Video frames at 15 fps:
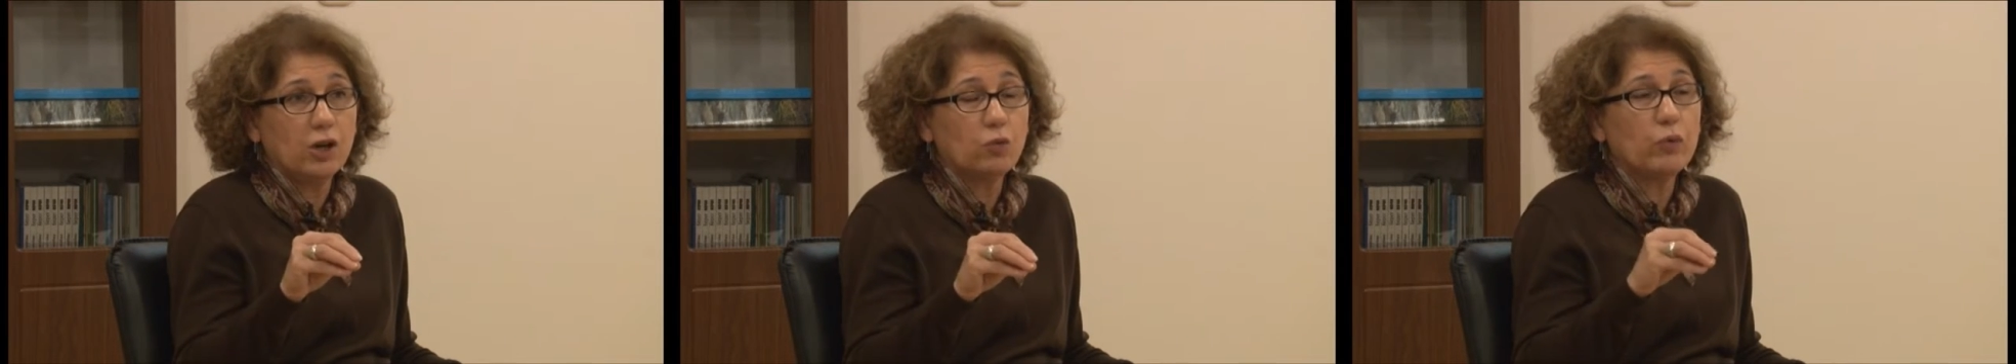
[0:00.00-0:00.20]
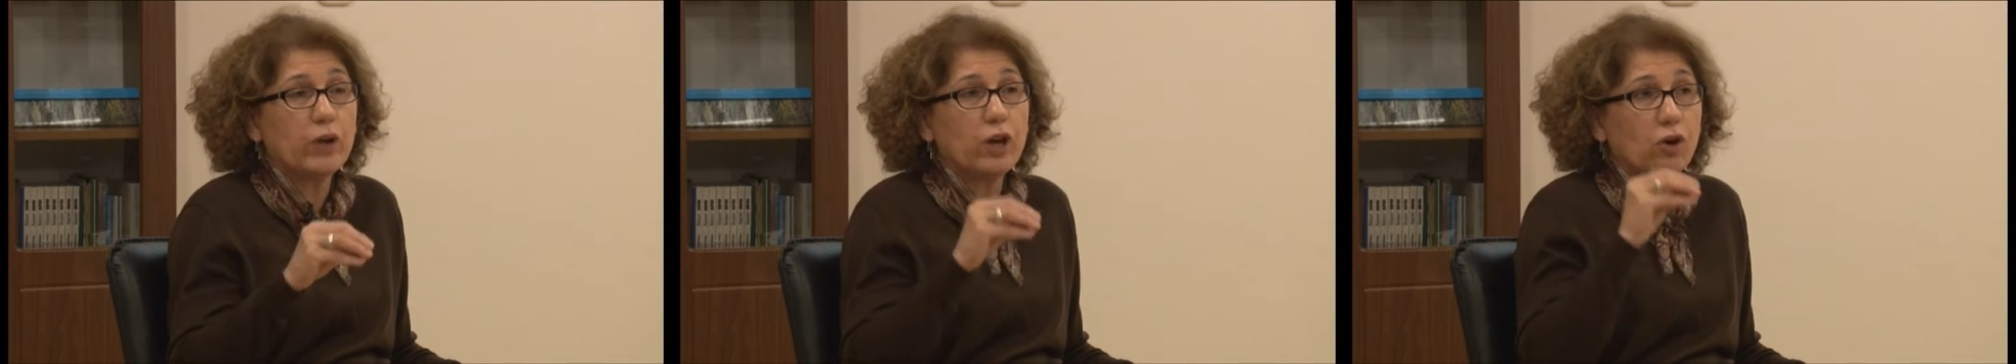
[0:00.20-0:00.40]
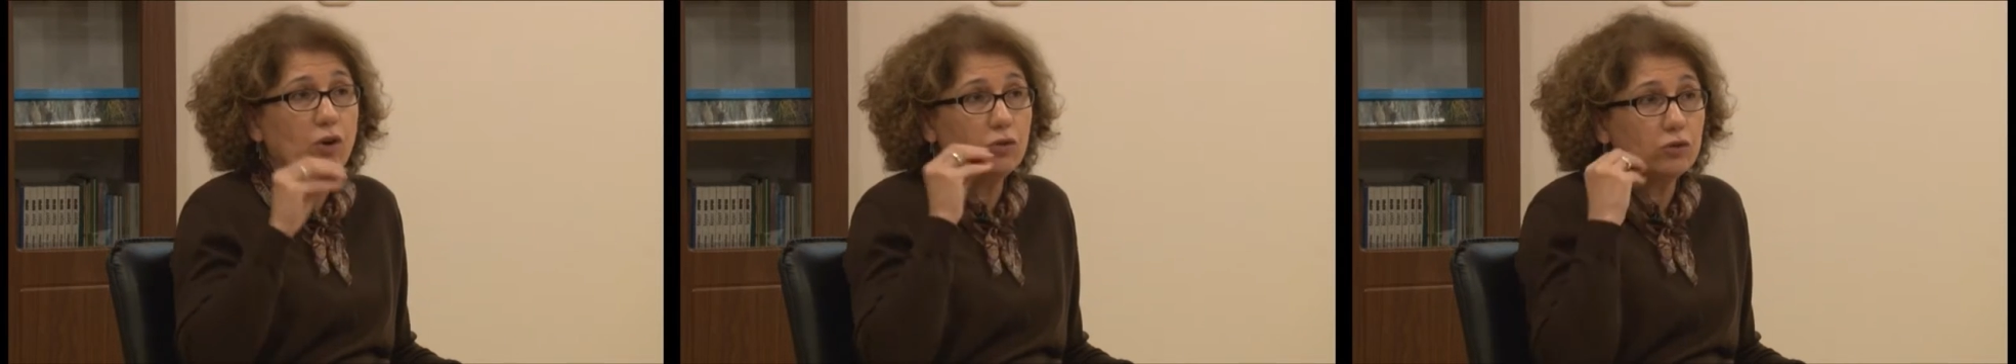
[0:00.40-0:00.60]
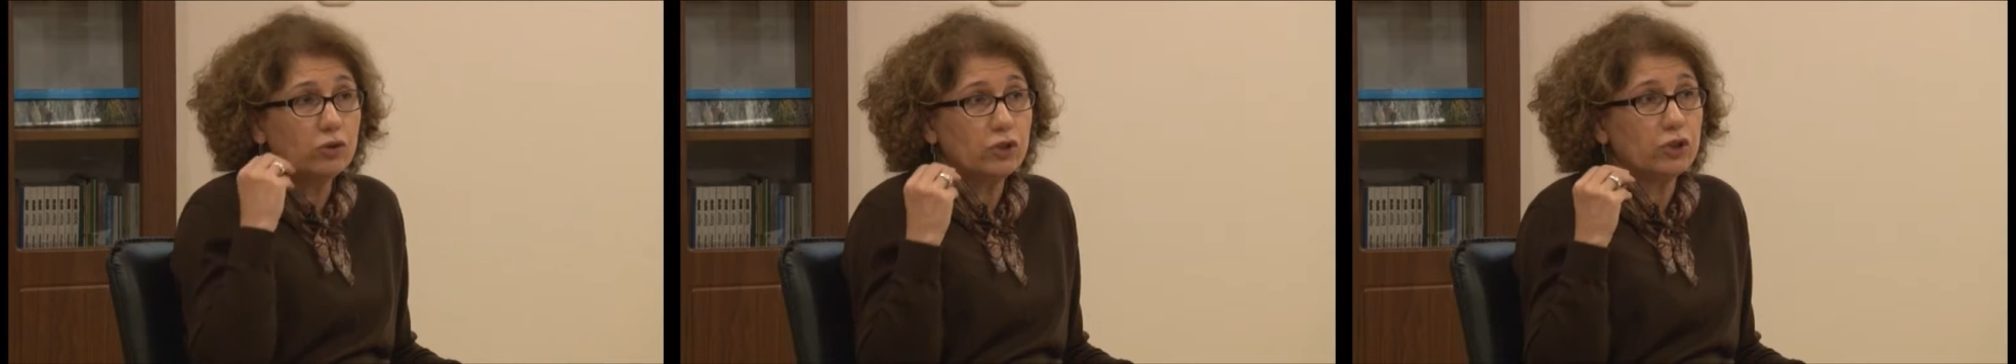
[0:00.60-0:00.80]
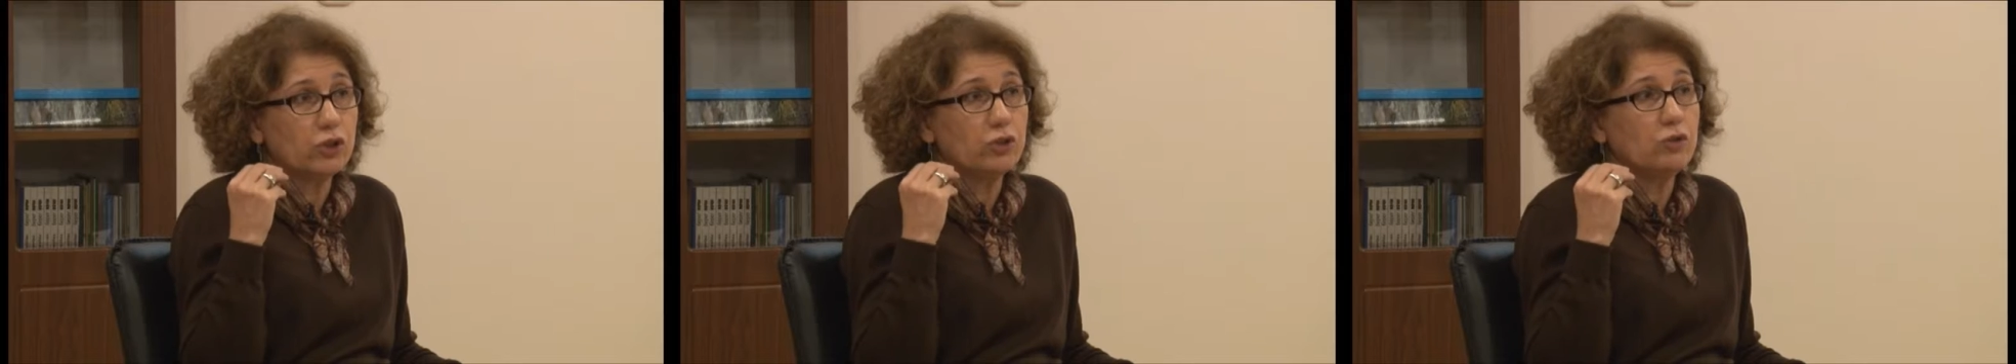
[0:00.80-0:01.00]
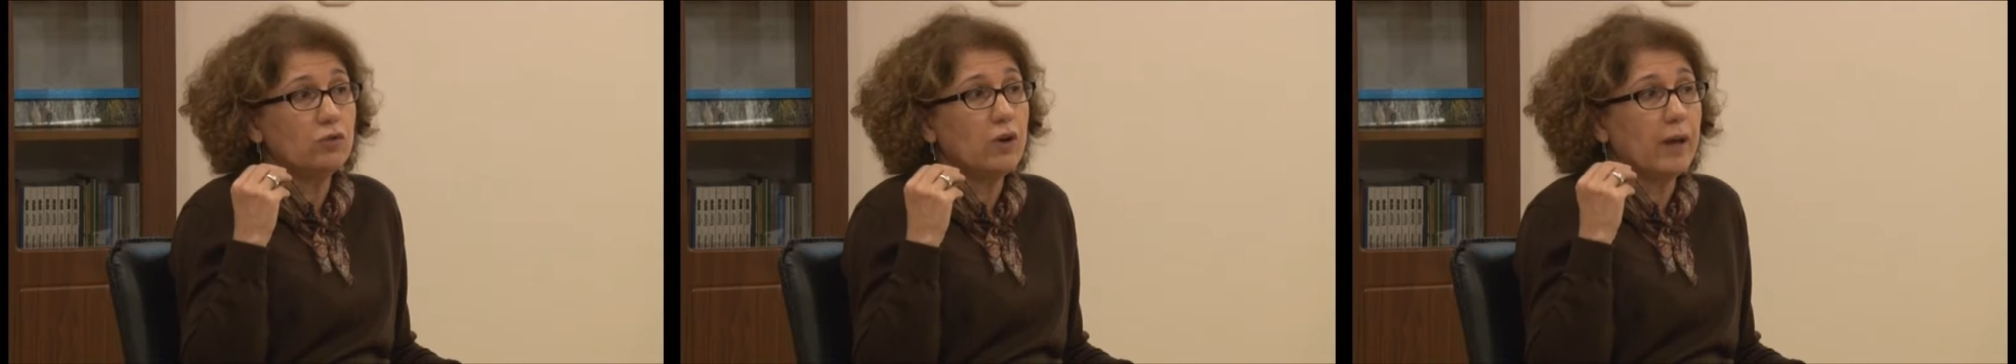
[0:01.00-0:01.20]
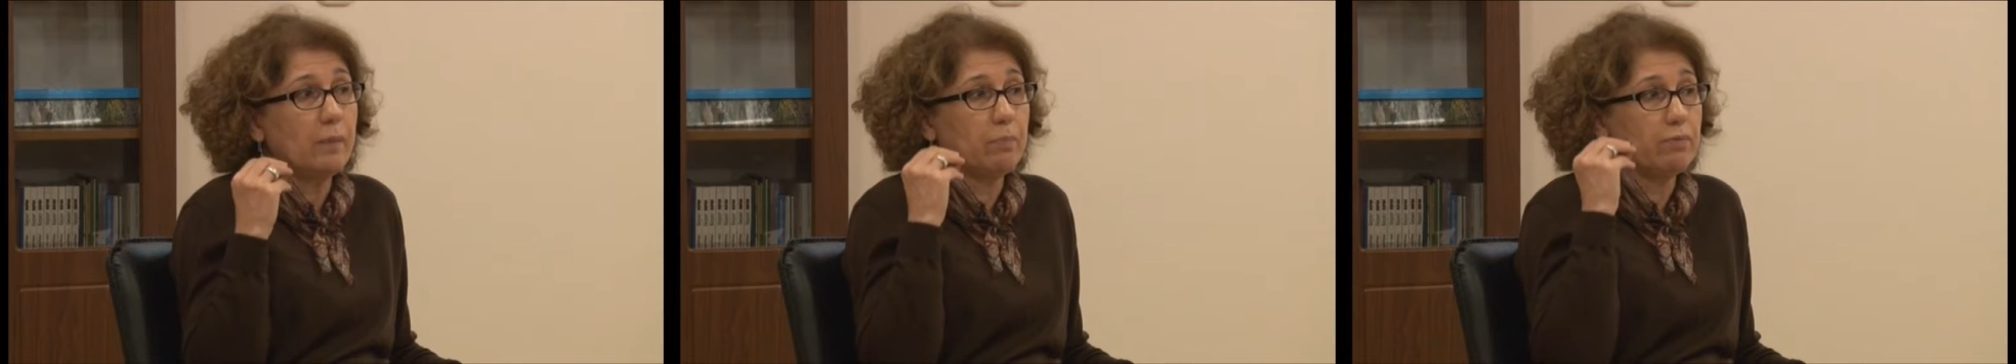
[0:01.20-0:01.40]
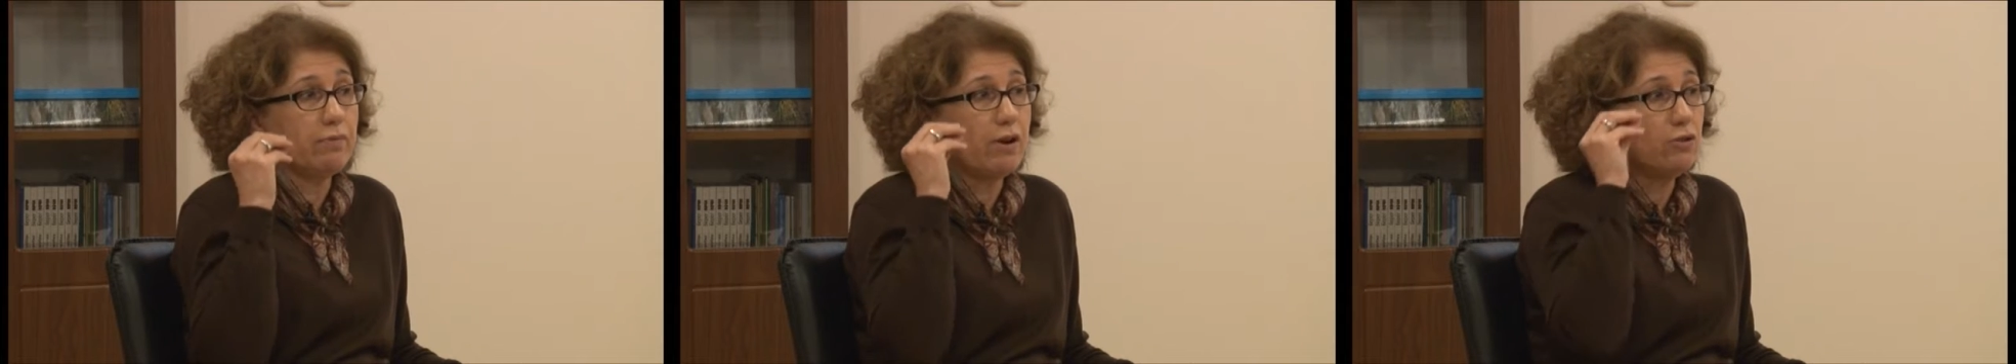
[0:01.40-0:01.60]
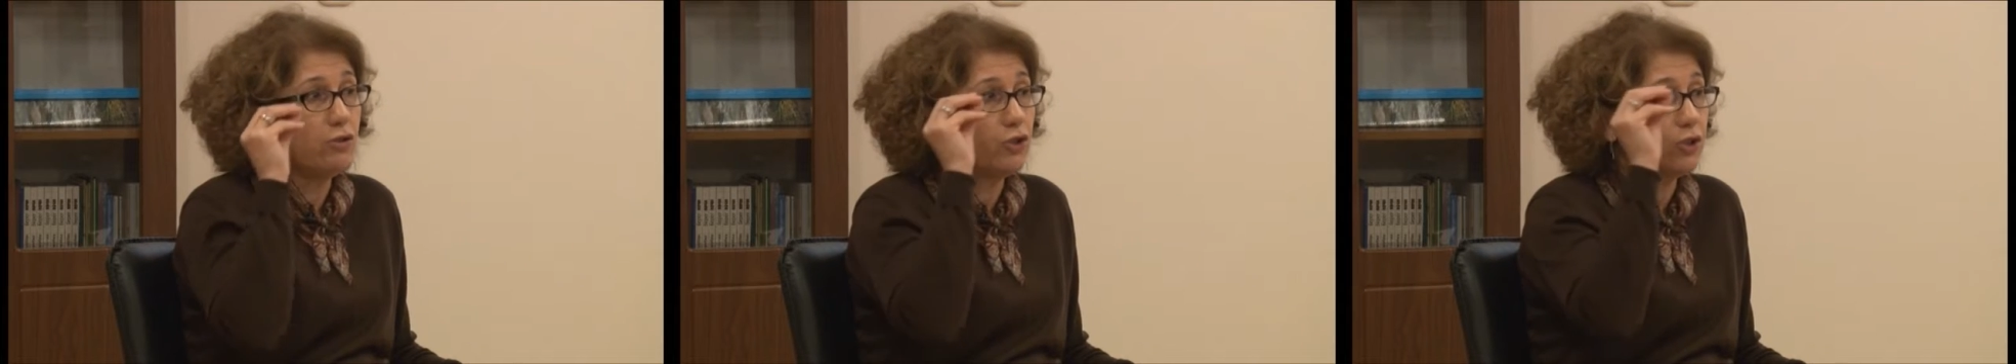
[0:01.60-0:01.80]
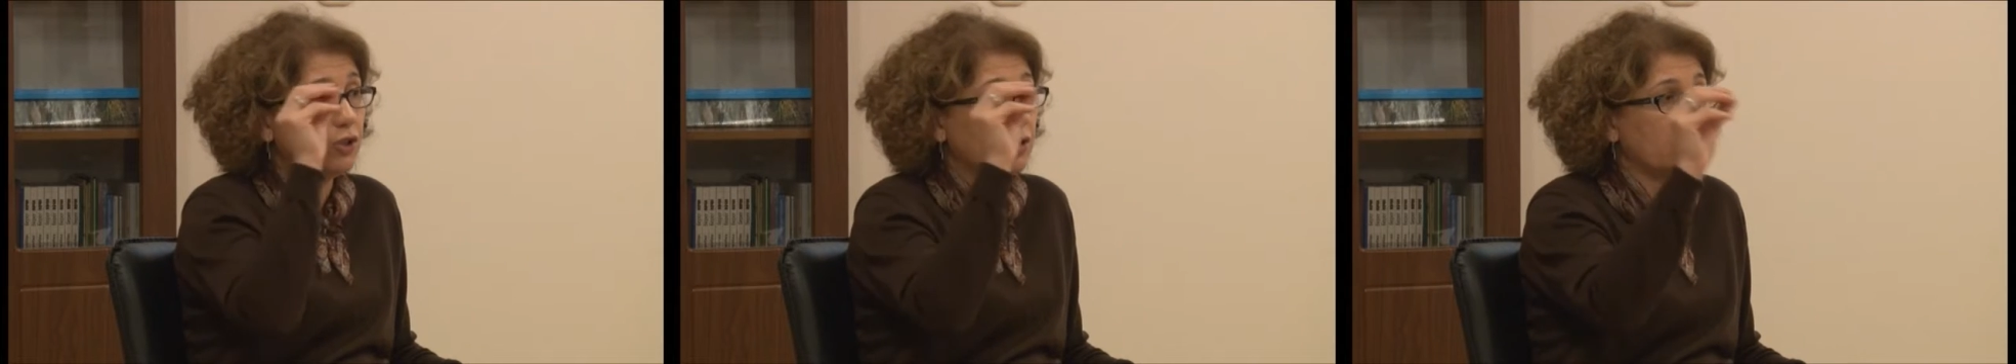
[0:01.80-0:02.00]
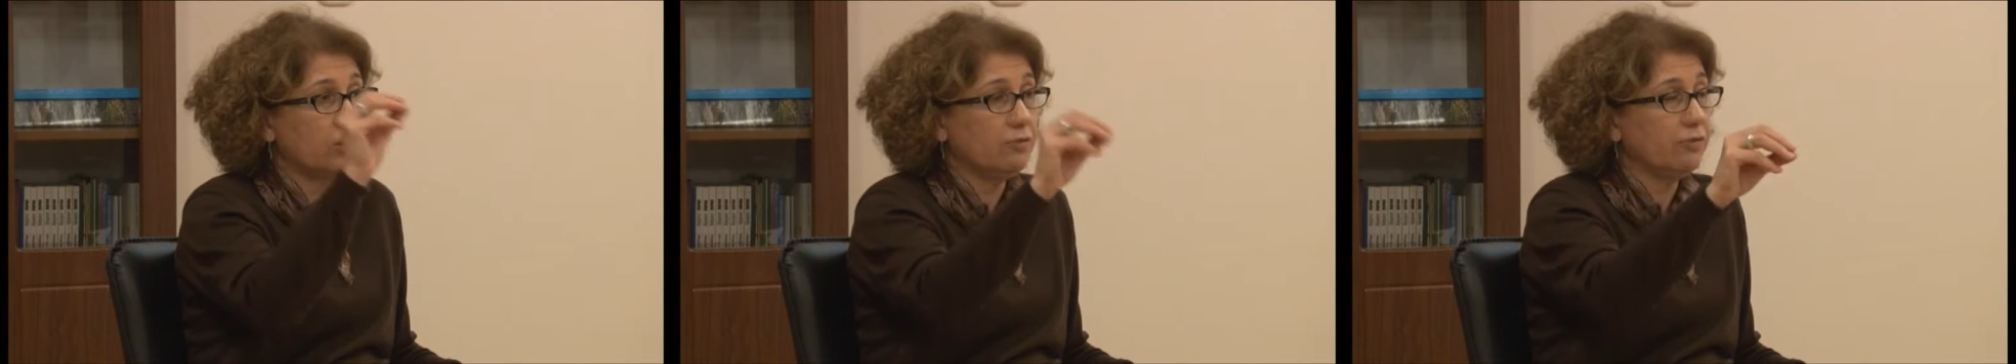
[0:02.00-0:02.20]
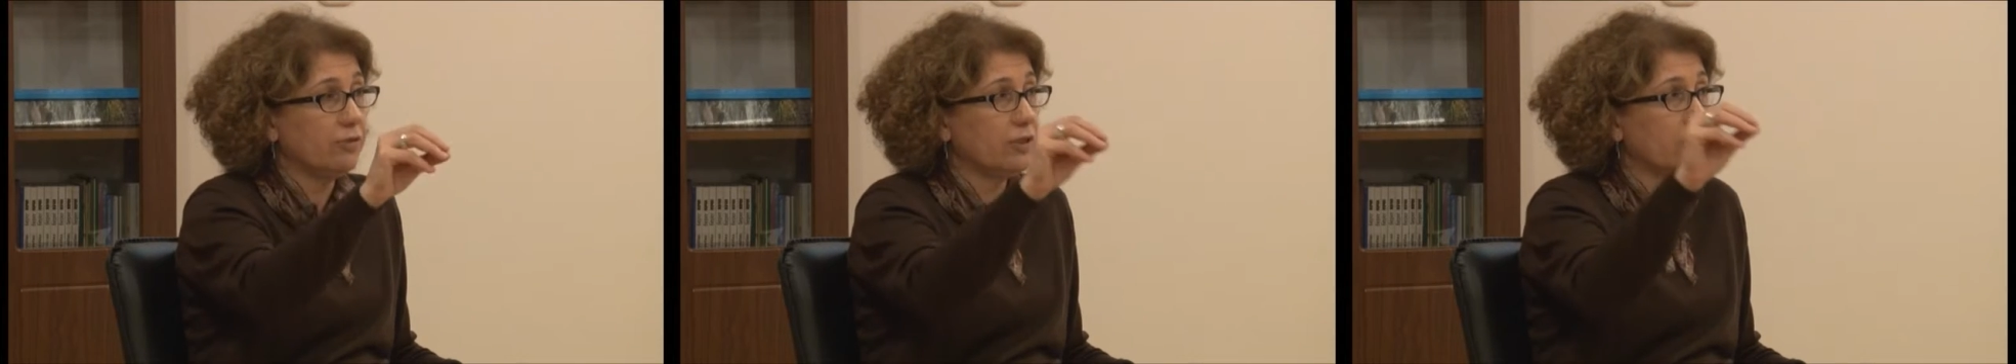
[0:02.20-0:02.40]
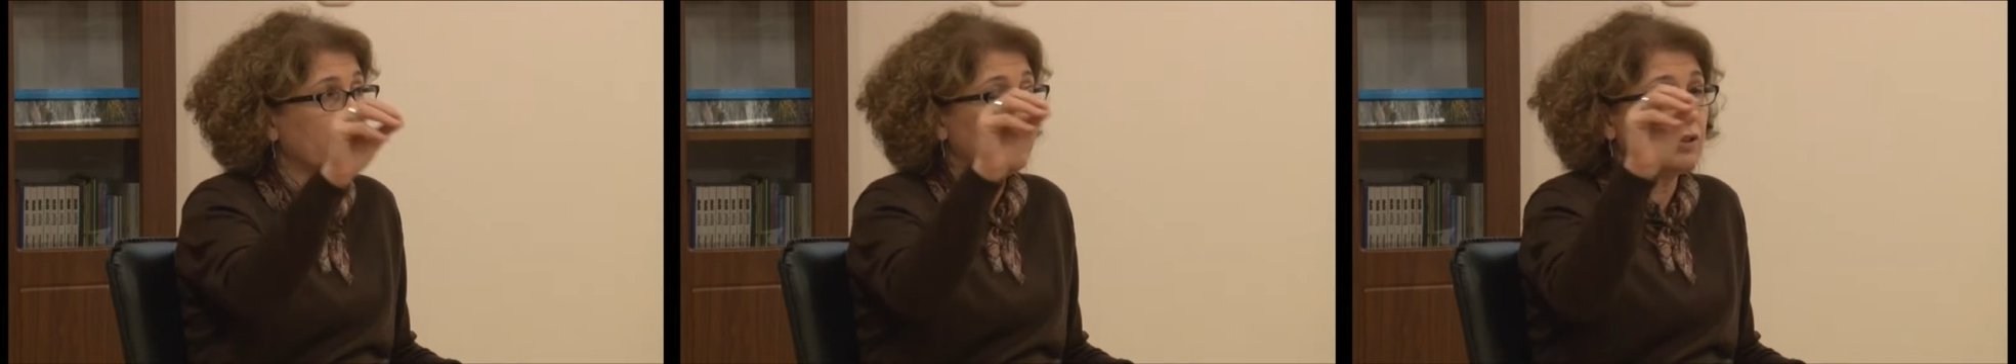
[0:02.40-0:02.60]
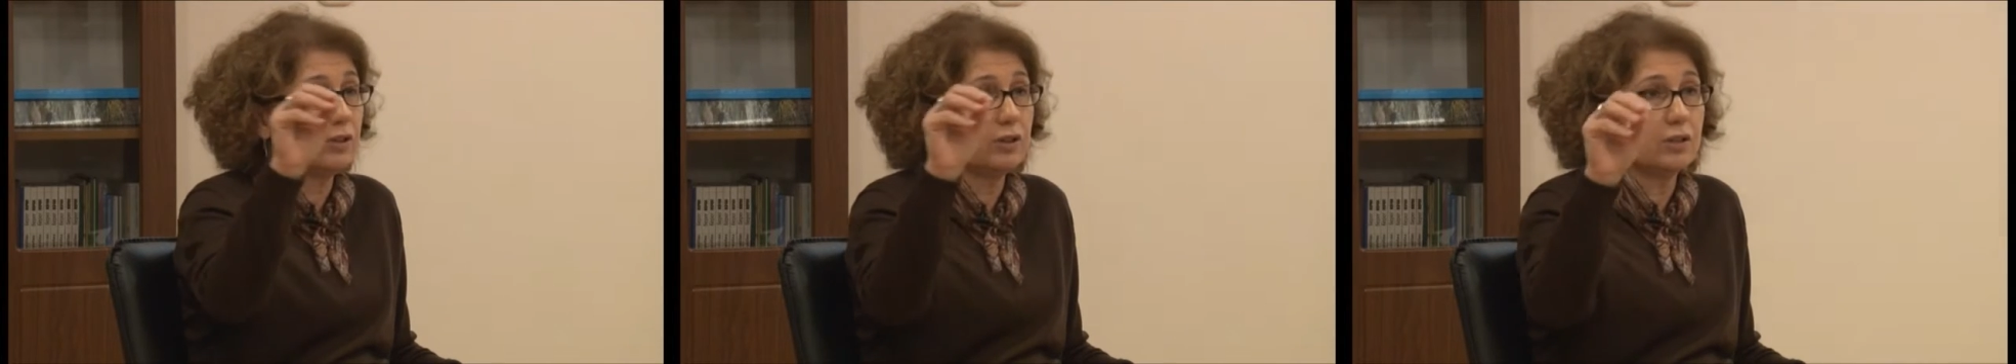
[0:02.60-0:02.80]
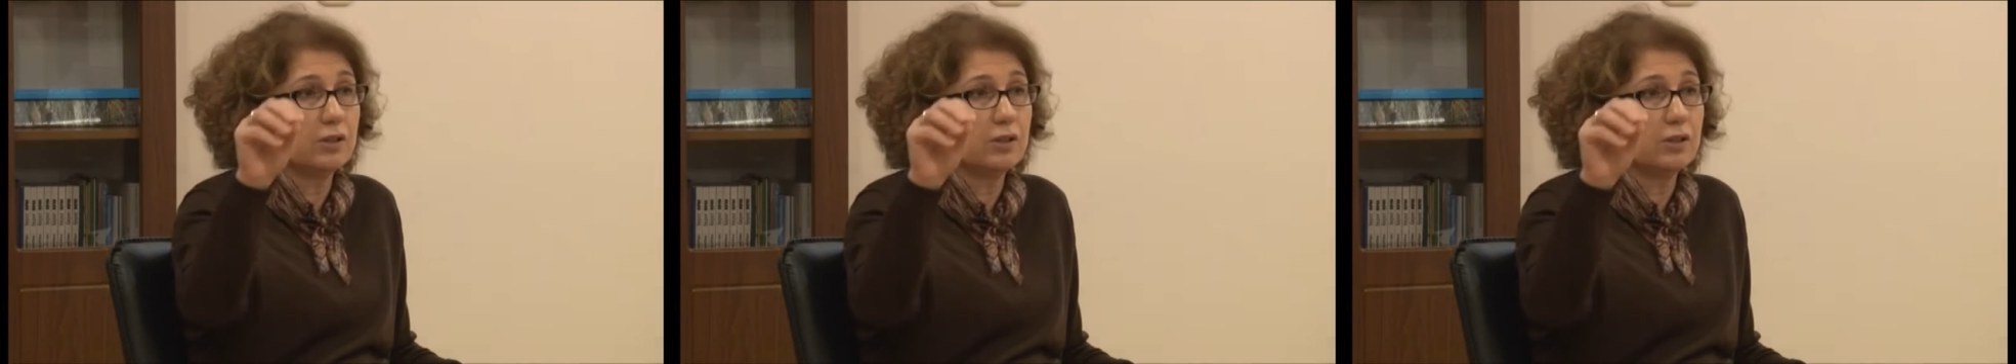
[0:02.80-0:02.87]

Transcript: we also approached different